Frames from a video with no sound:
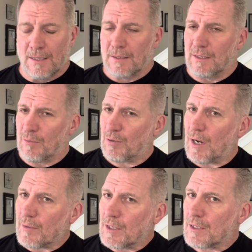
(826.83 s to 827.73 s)
They're
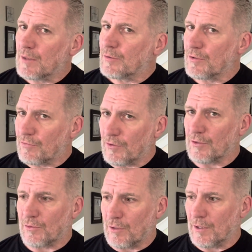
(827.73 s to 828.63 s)
probably going to come through the front
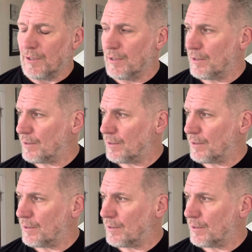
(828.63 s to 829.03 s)
door.